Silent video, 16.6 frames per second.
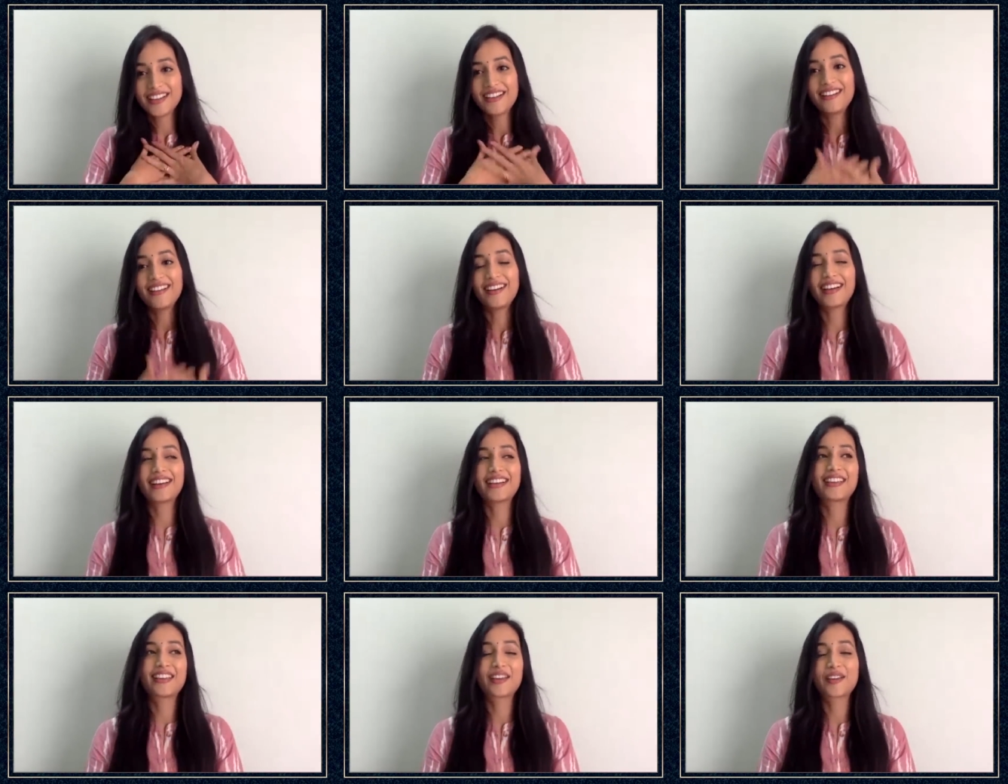
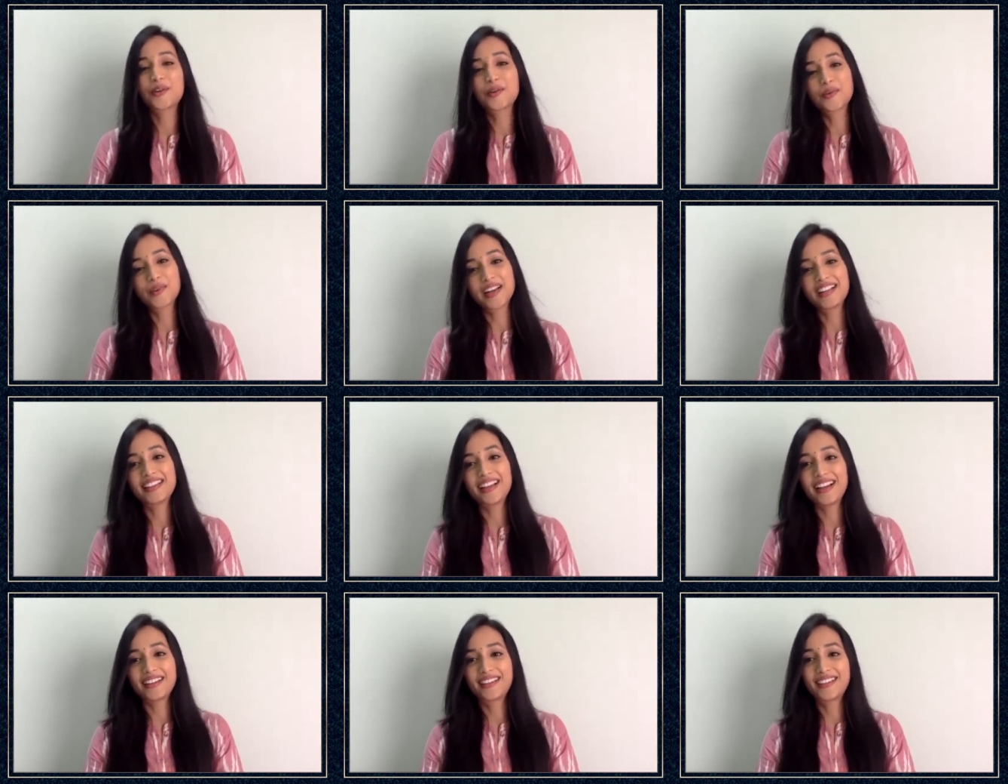I cannot wait
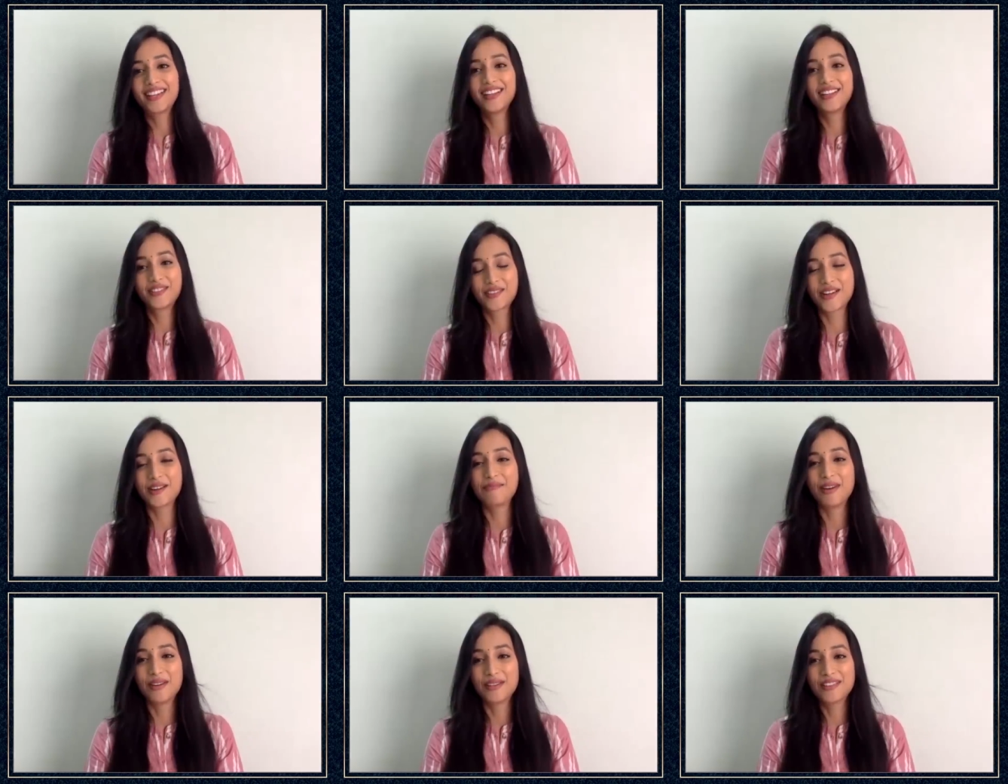that to
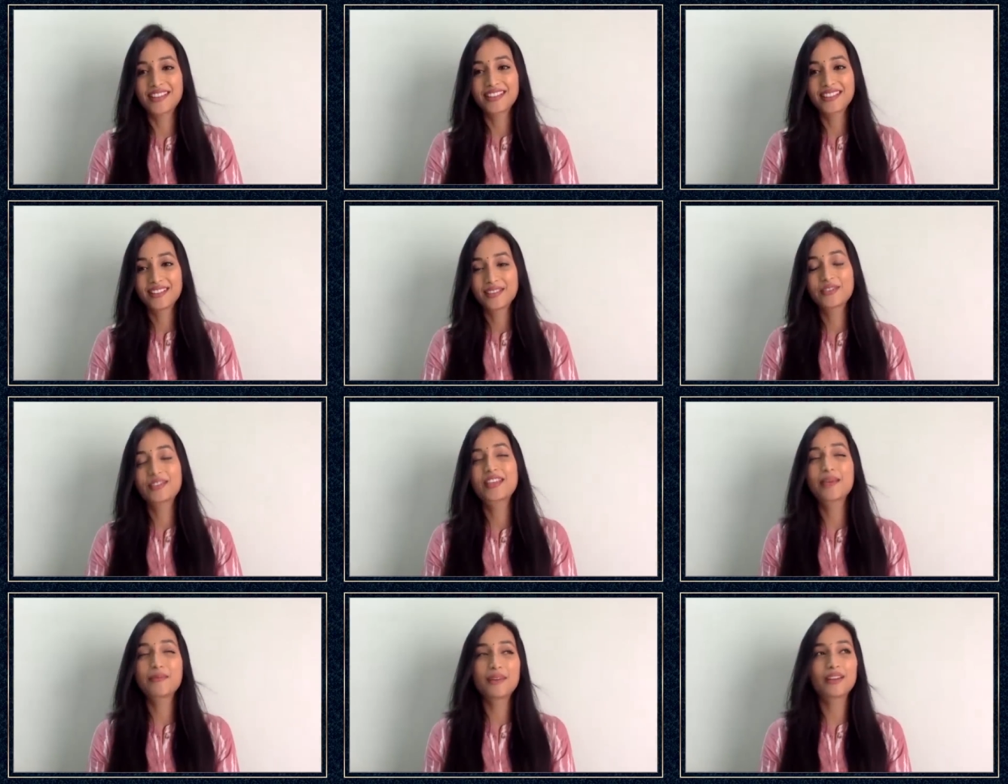come out.
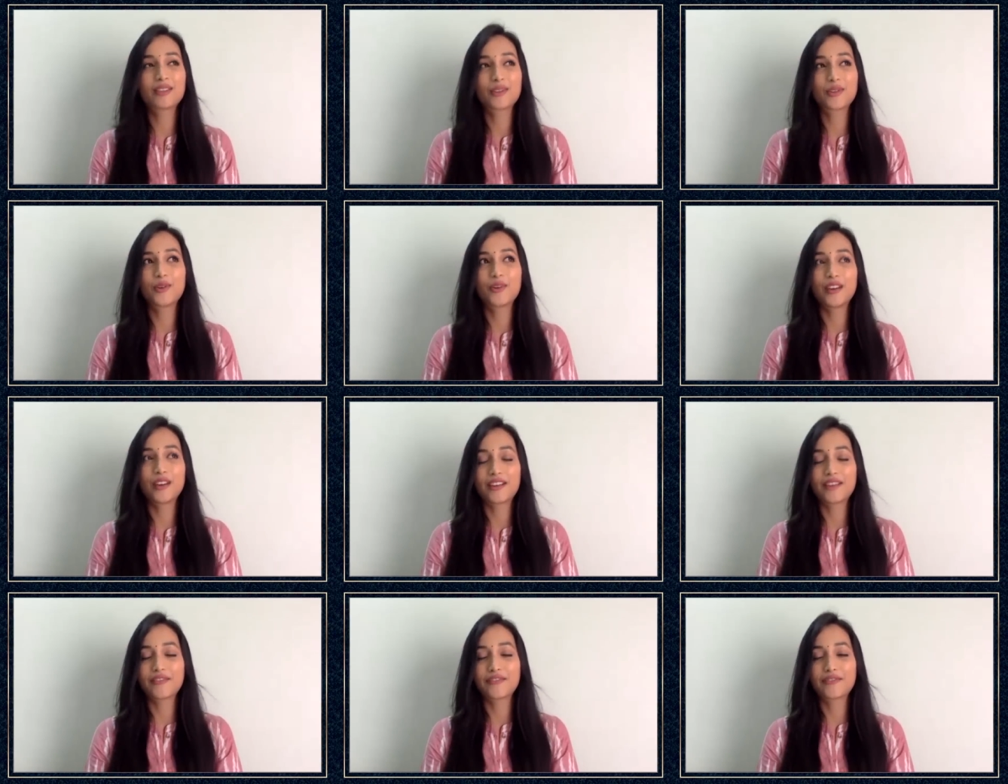Uske baad to
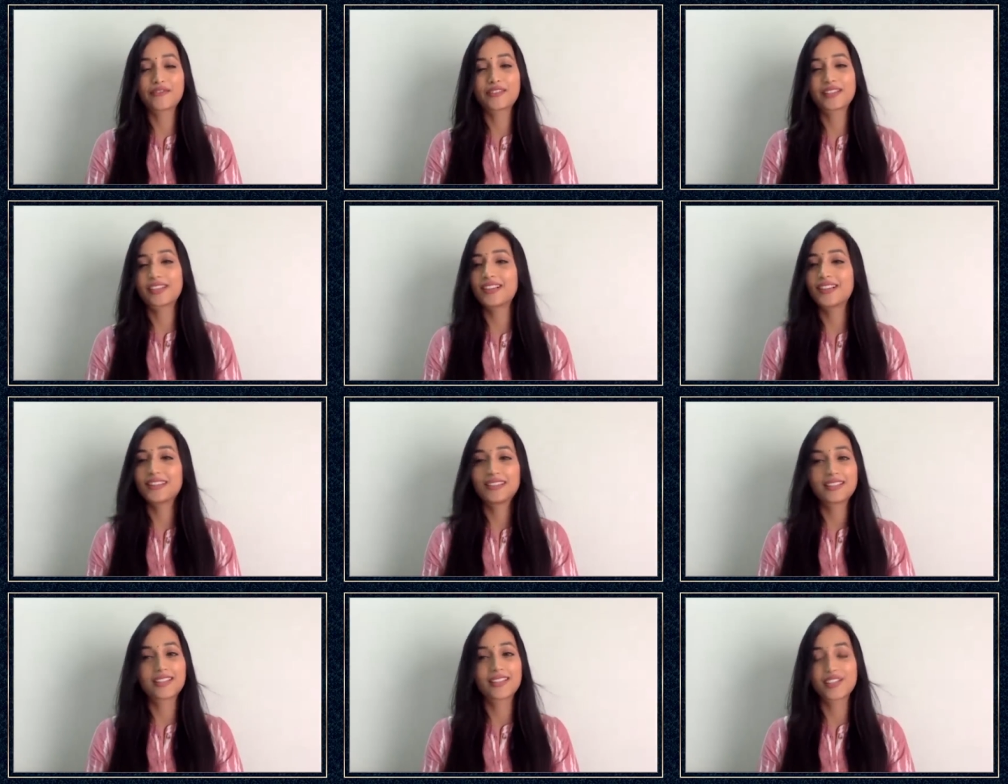I've still in
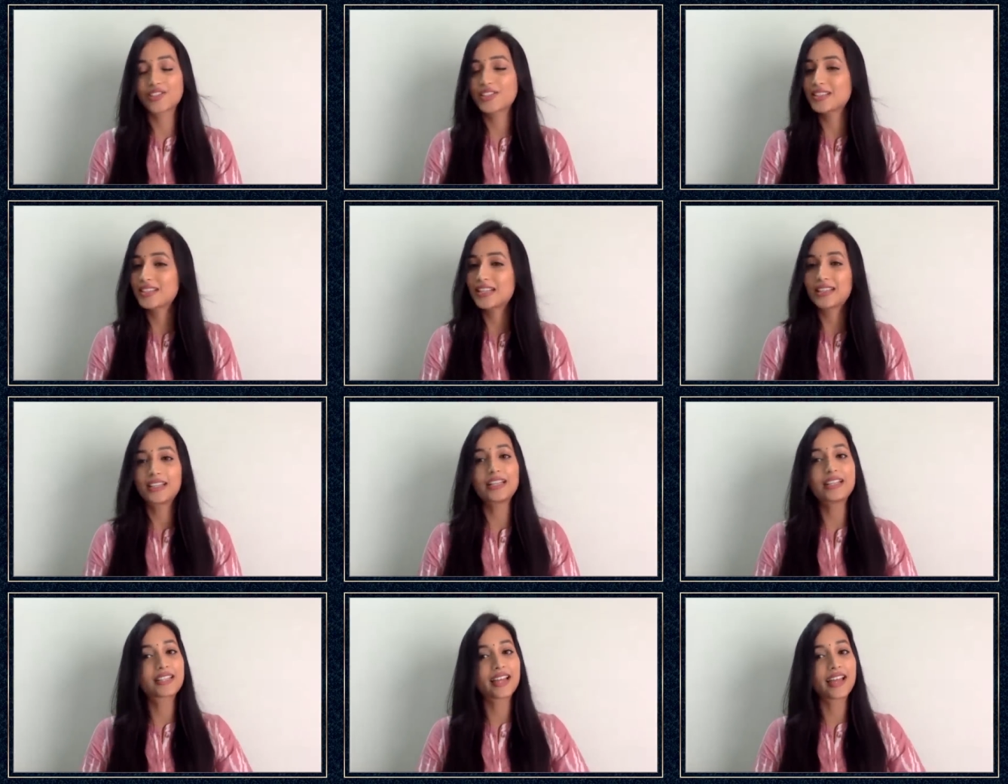discussions,
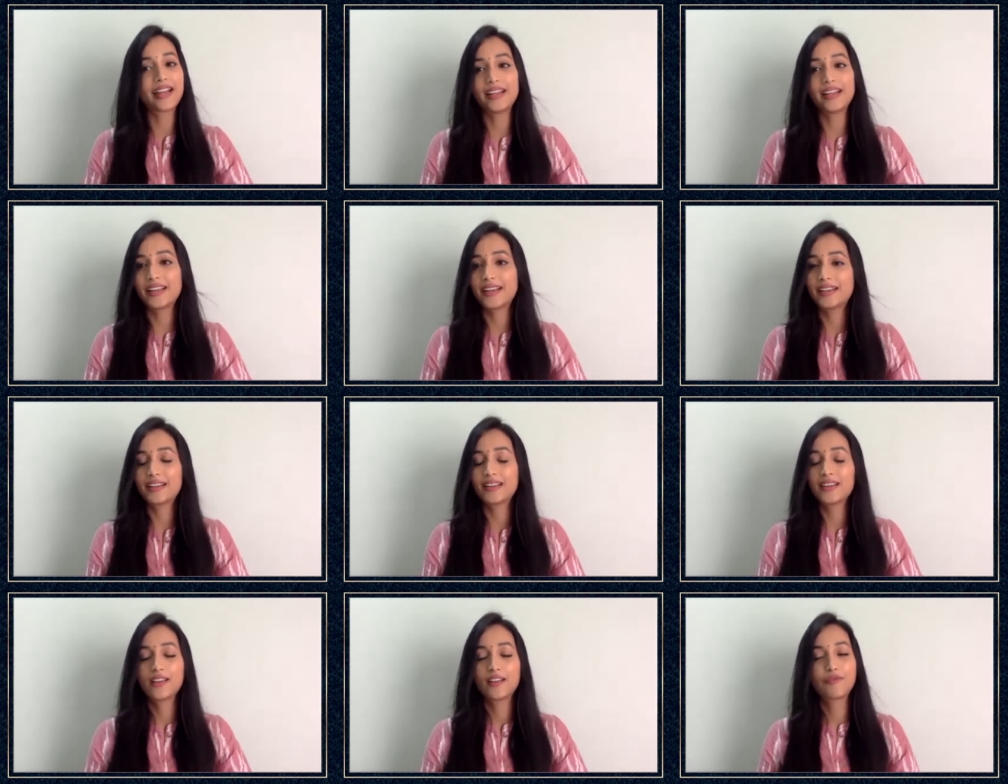nothing signed yet.
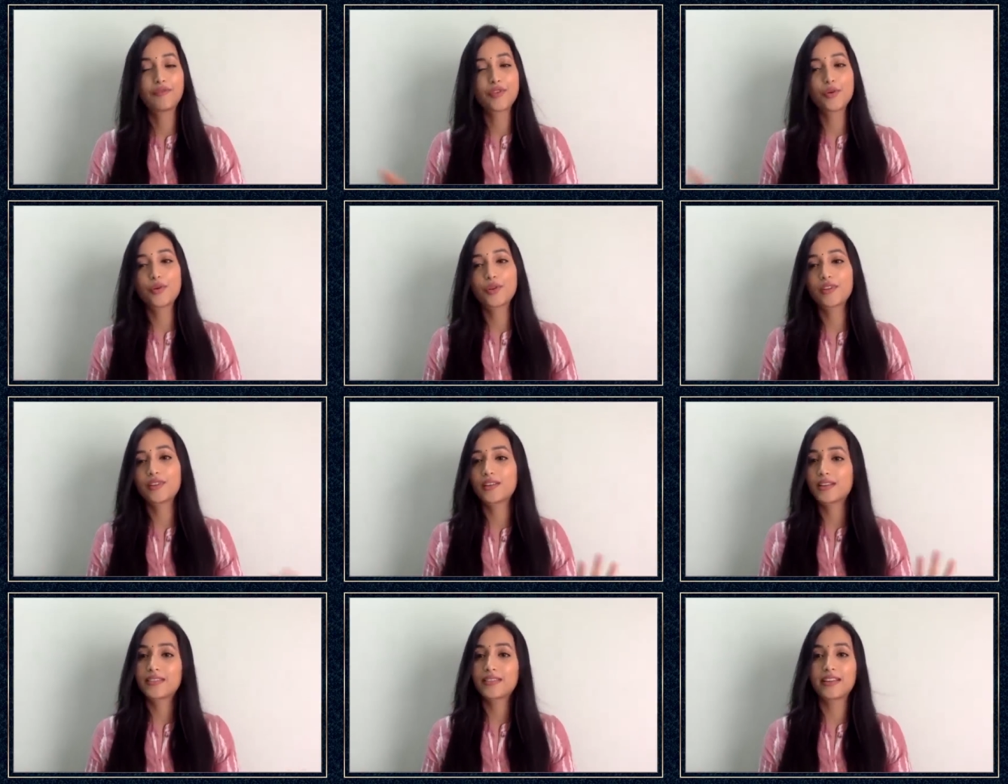Few here
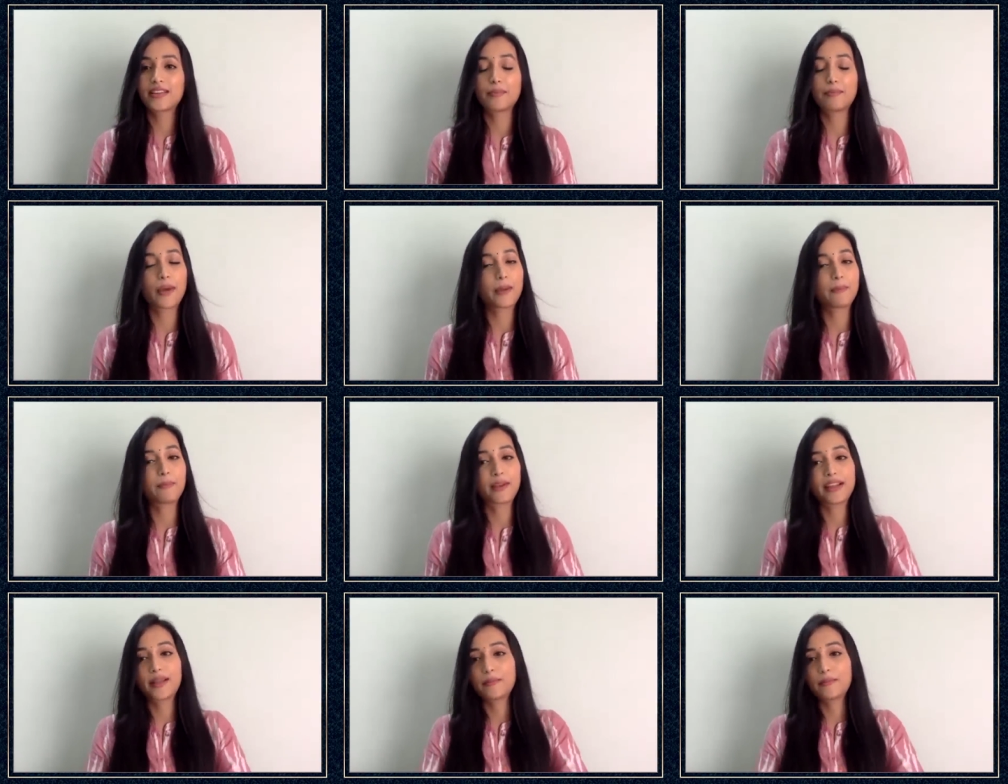and there in
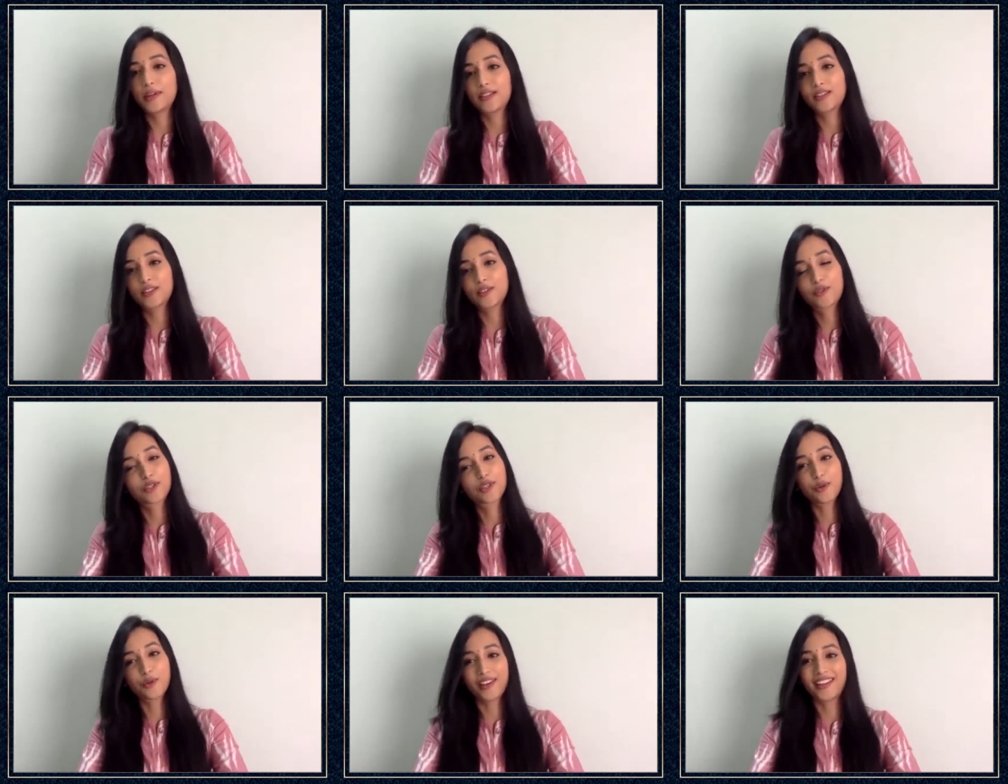pipeline, but
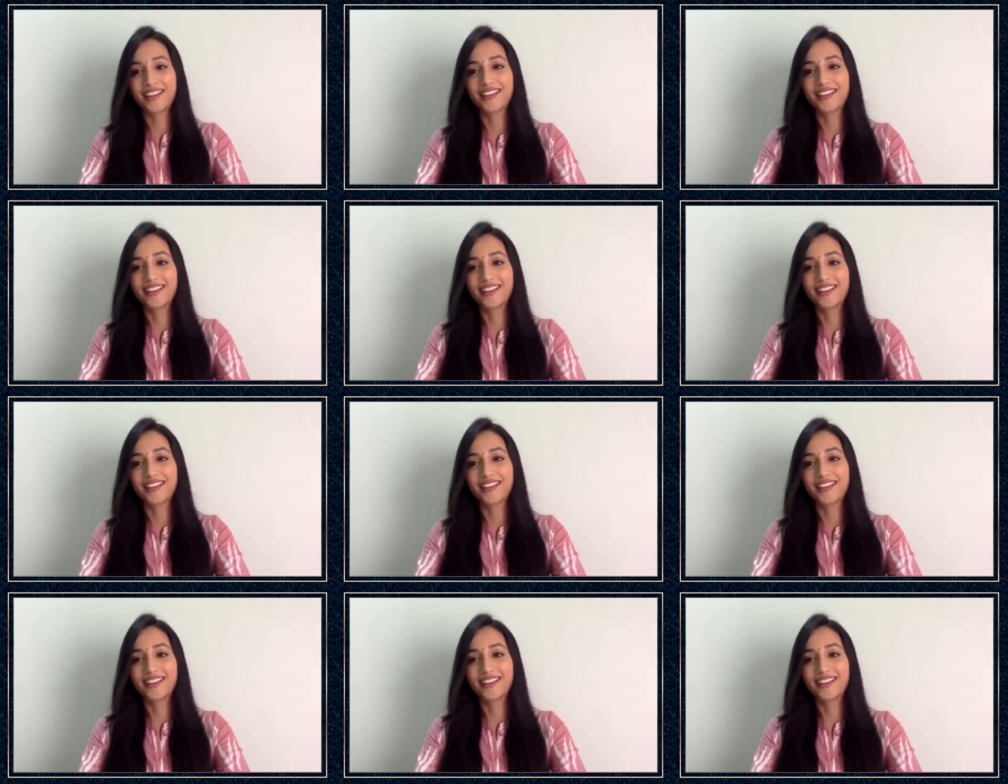kuch wale.